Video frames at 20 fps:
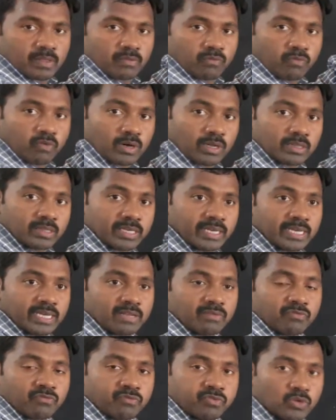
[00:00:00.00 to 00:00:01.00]
for
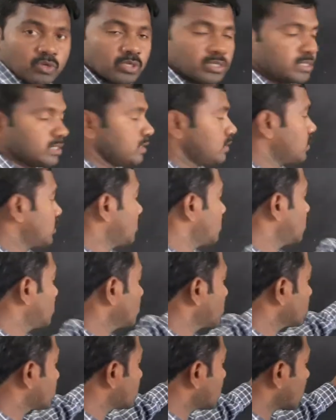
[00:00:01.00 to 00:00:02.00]
their food.
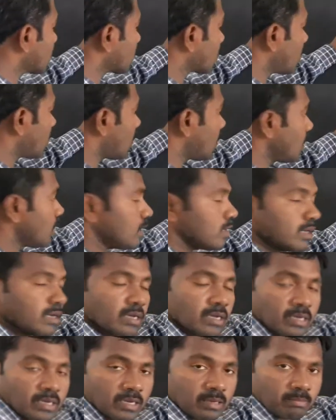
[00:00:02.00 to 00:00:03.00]
Those are called
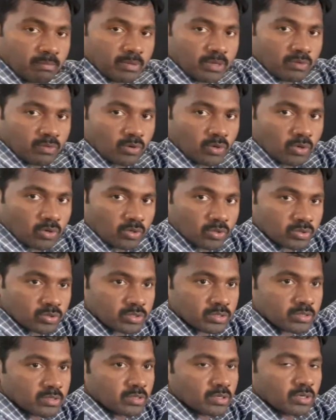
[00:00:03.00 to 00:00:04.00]
herbivores.
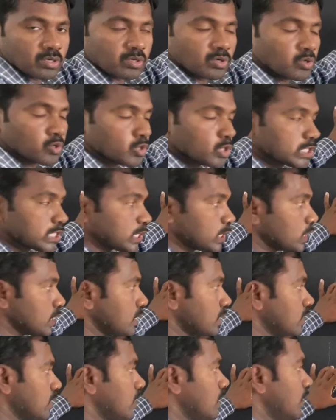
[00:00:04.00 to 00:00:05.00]
Okay,
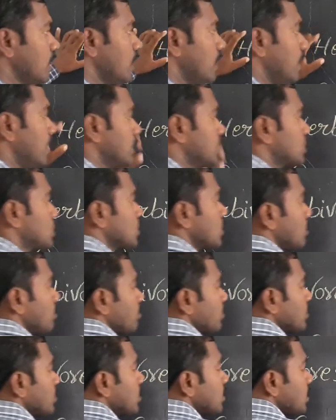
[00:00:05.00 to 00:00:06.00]
children.
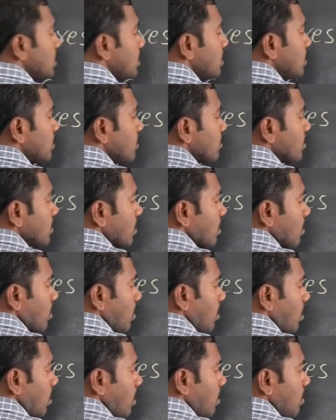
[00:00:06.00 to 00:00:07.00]
Example:
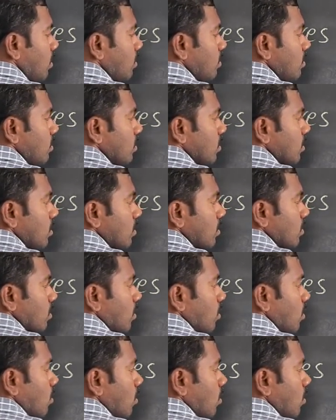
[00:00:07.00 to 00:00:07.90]
cow,